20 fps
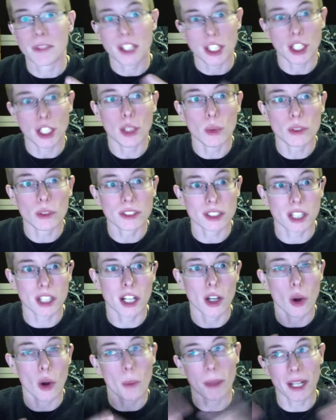you will
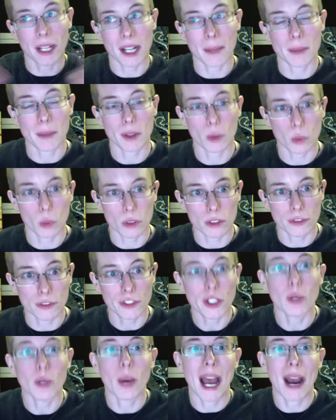start opening up your
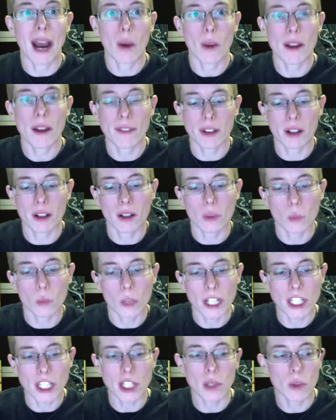worldview. However,
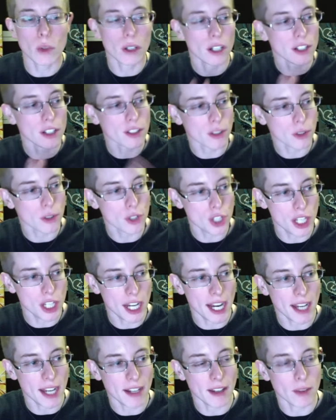when you are
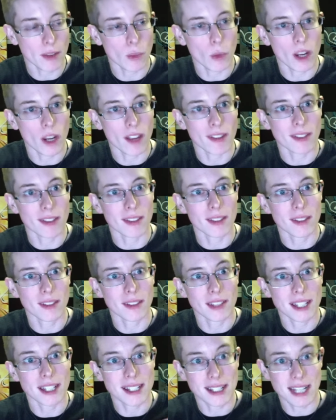associated with
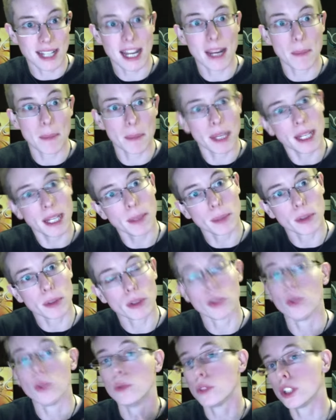the same people
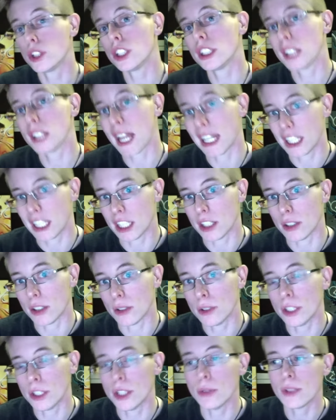who look like
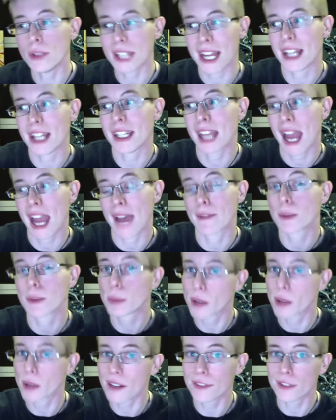you, you tend to have a
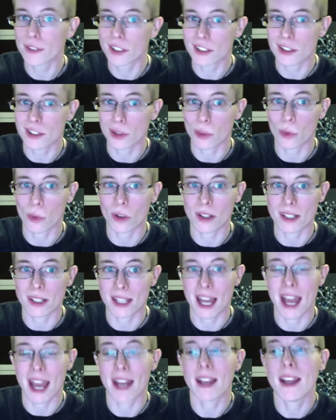preference towards
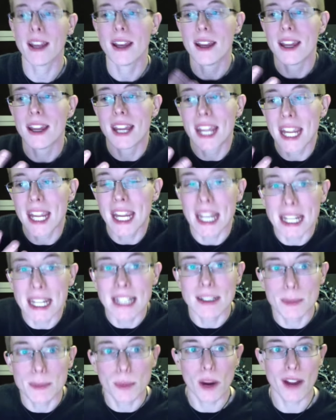that. It is
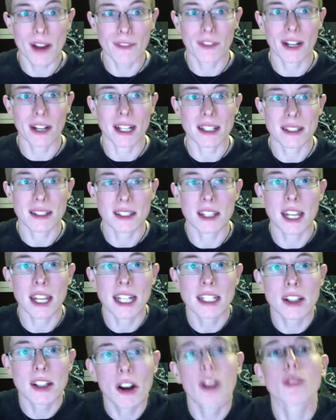a preference.
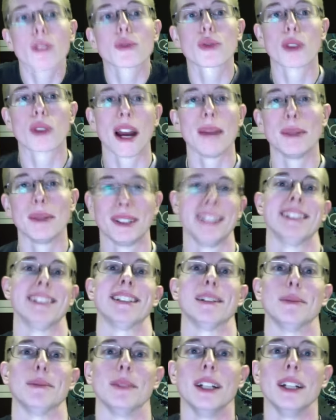It's called tribalism.